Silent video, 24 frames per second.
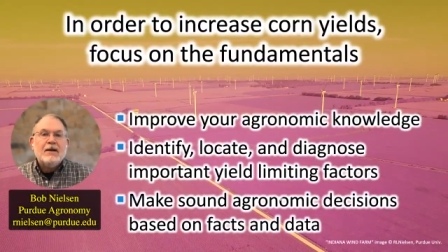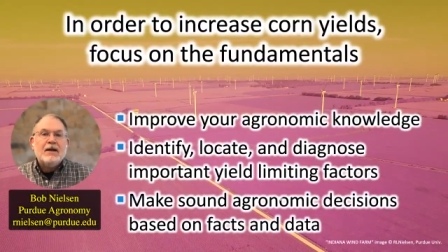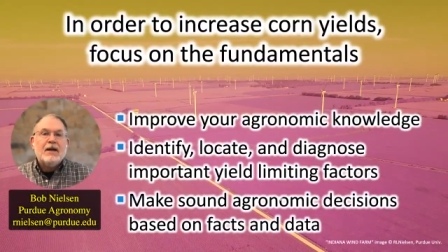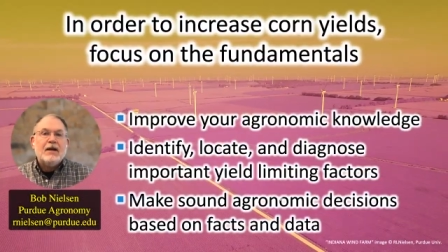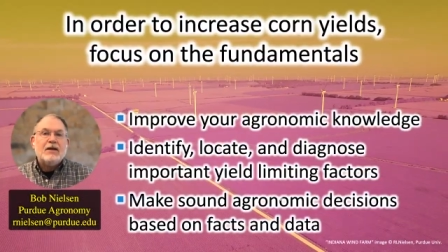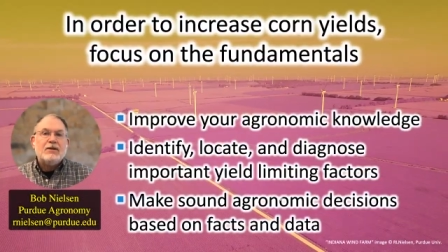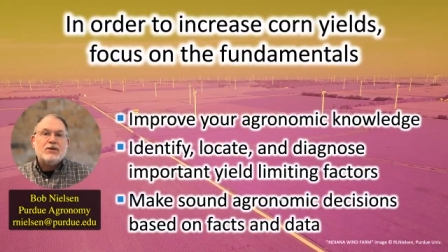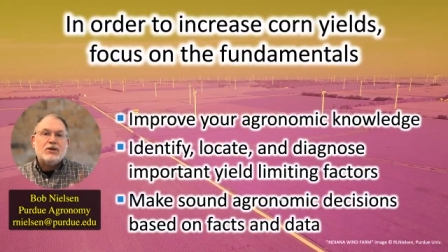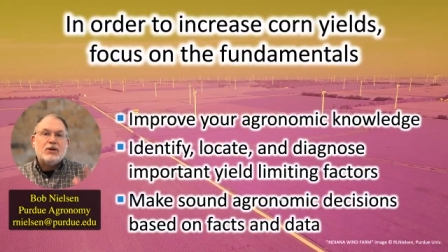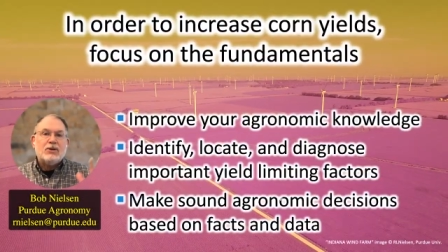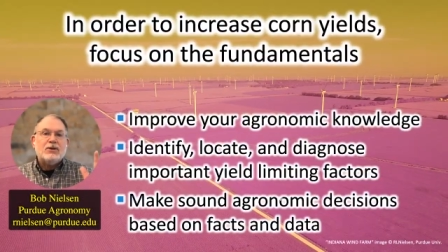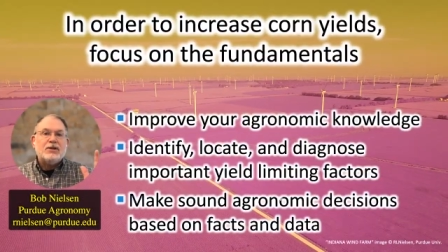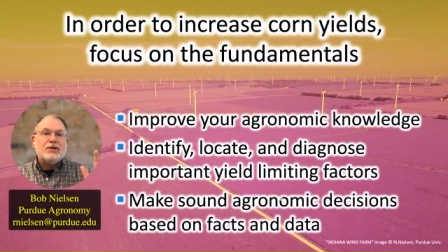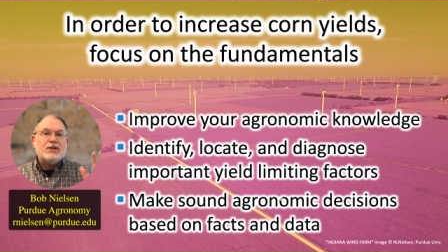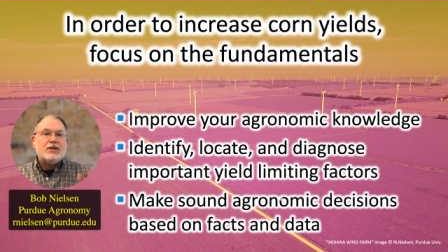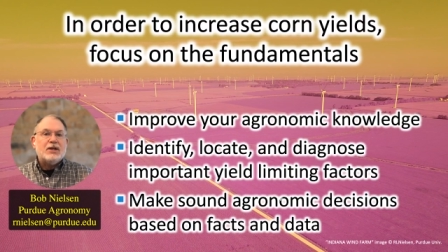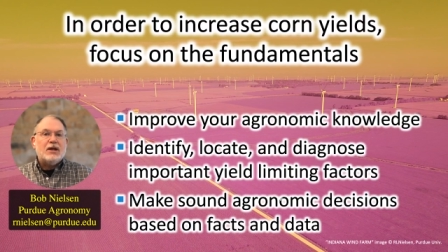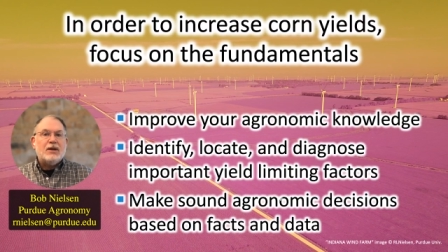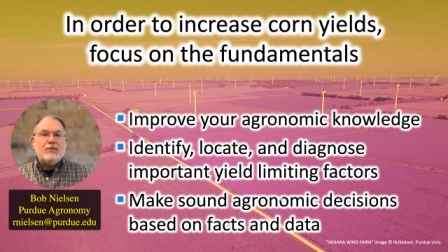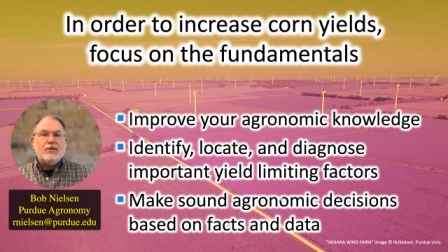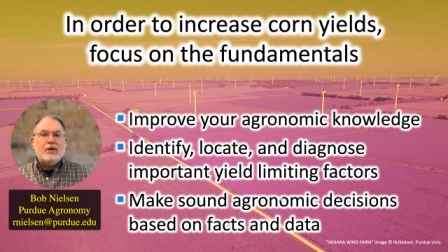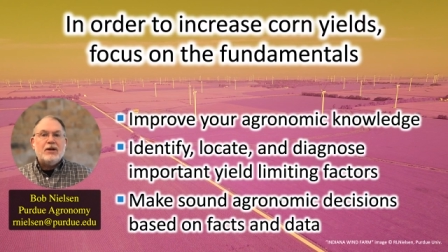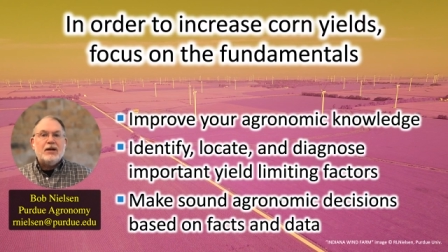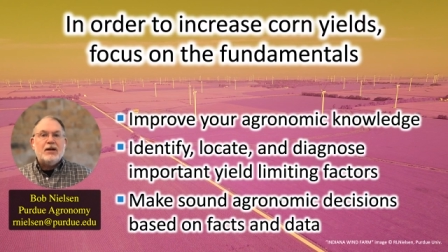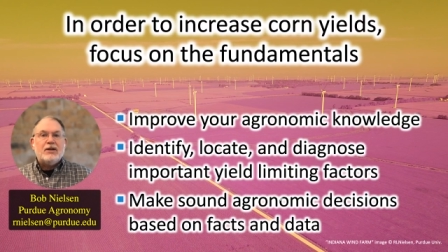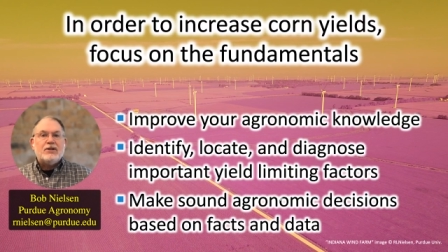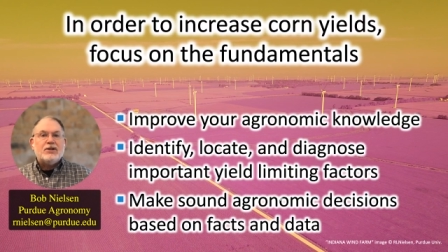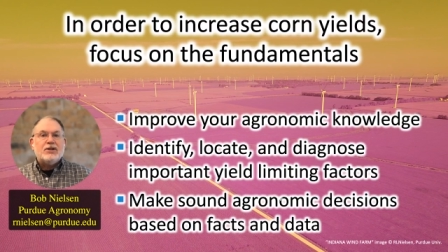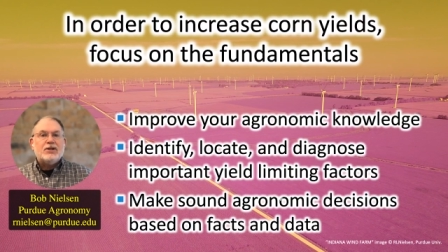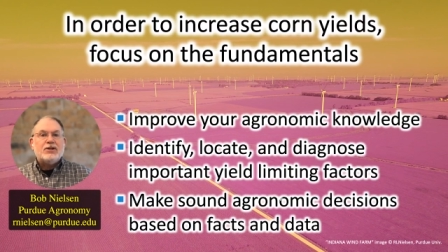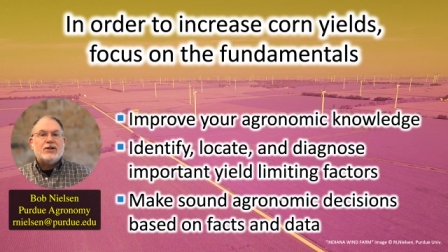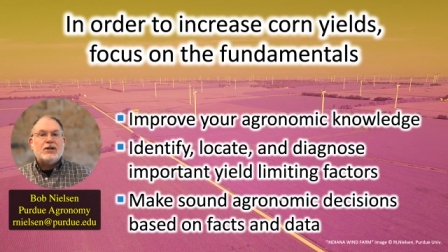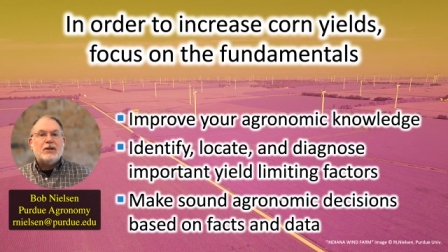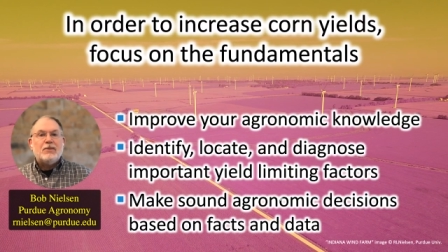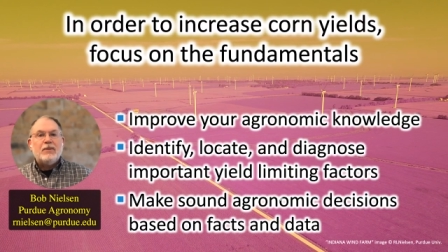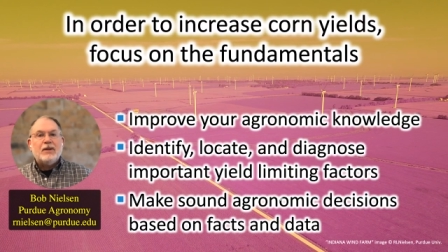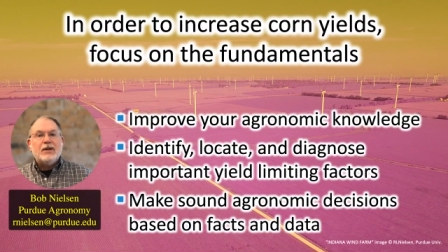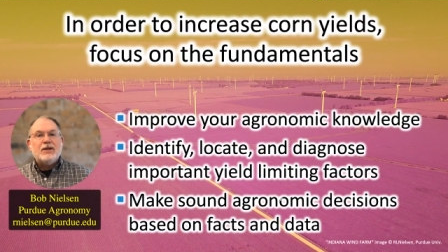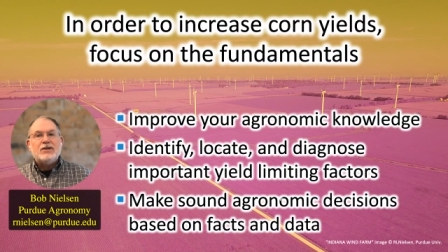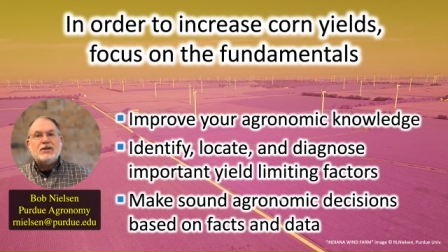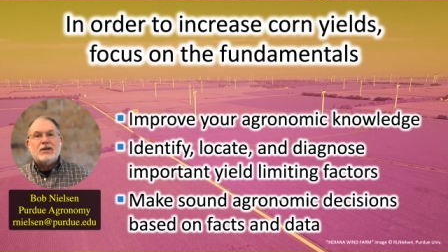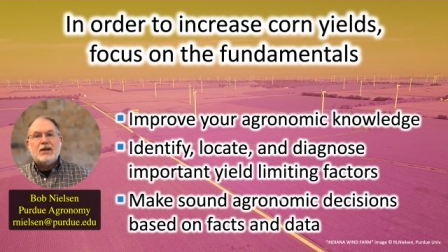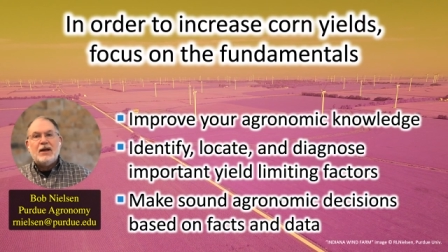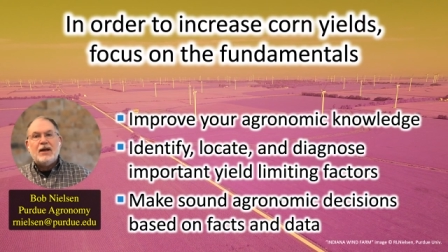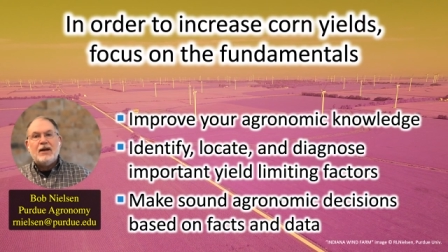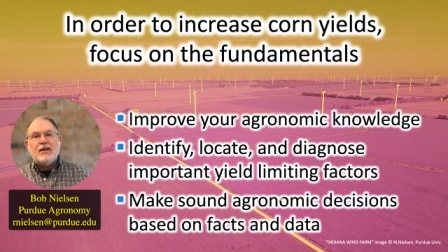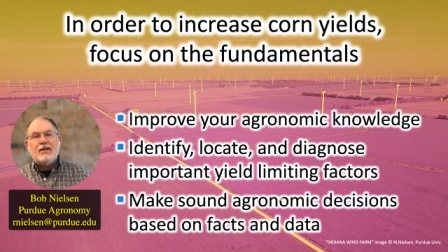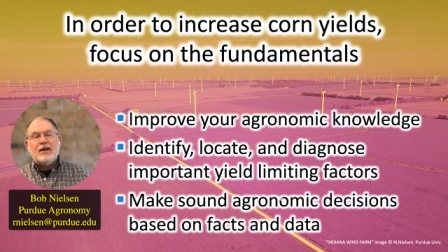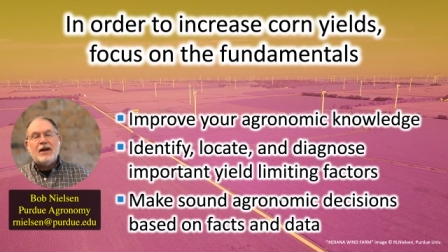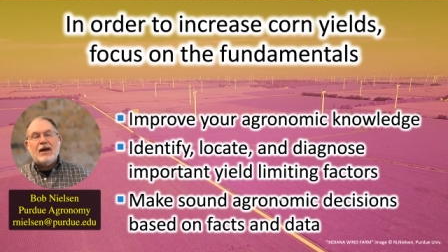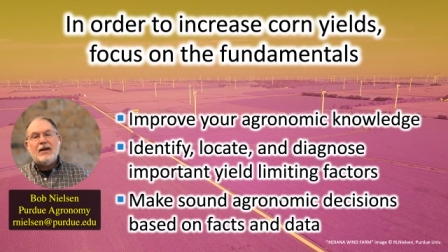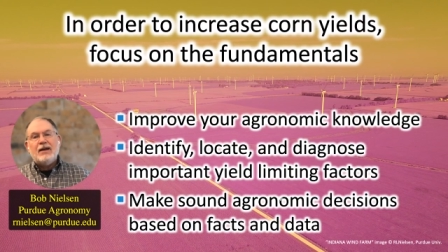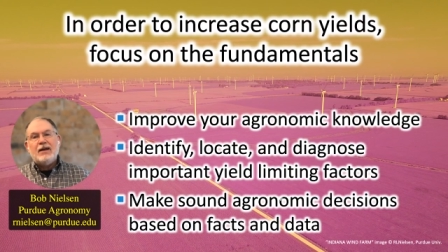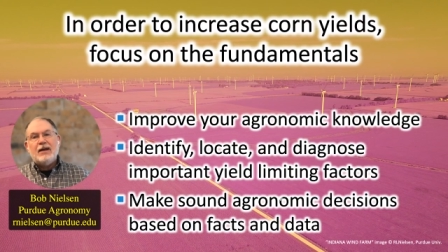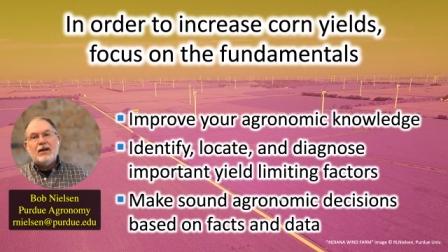And so in summary, I'll just simply say that